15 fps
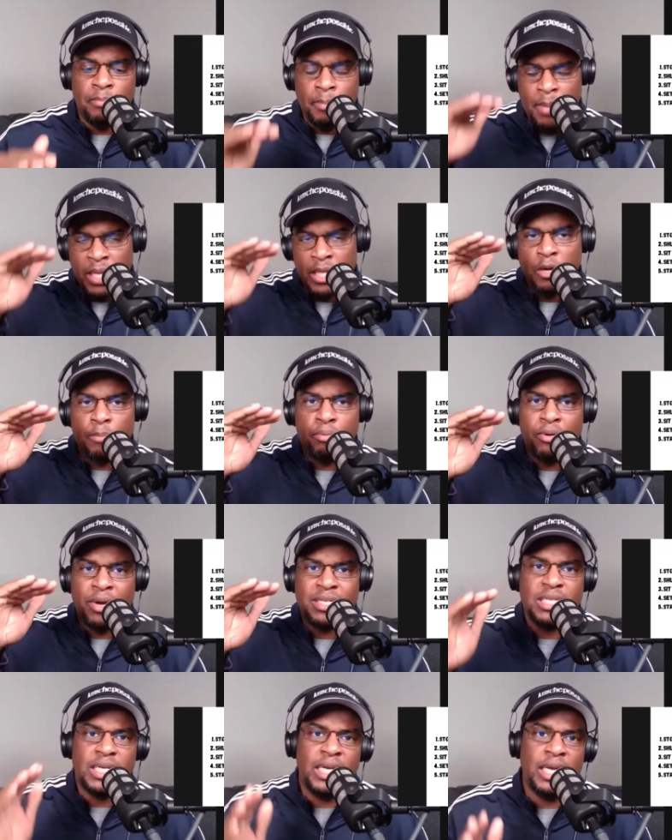my little
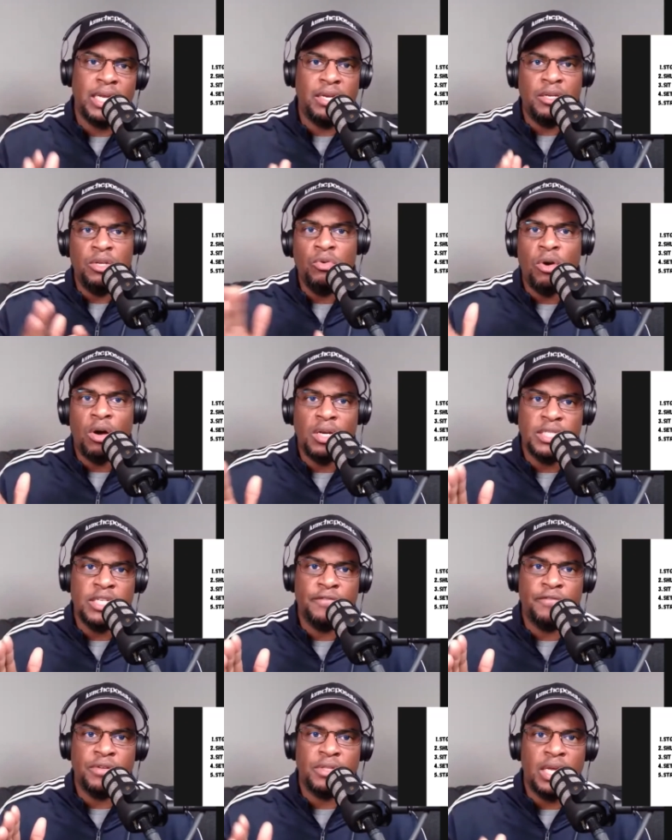press kit and do all these
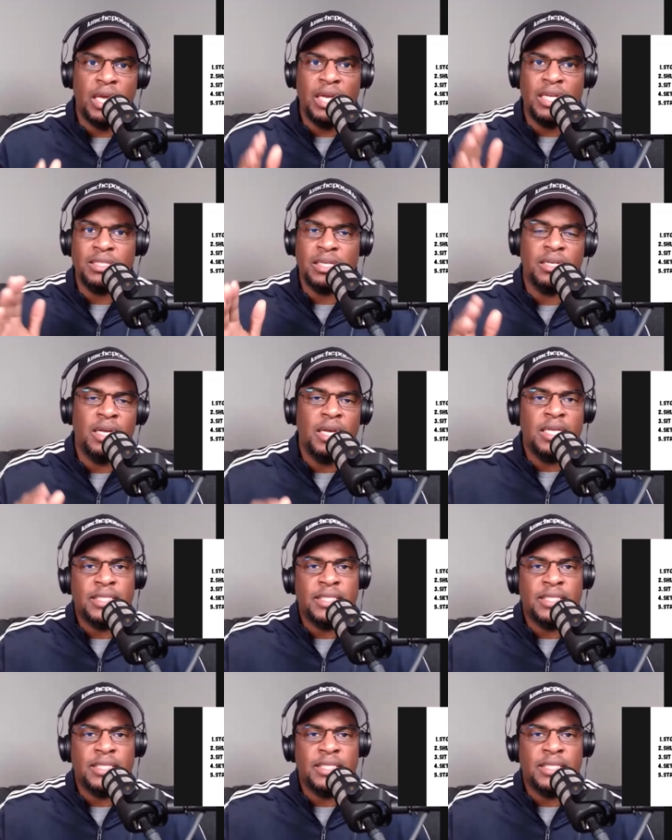different things and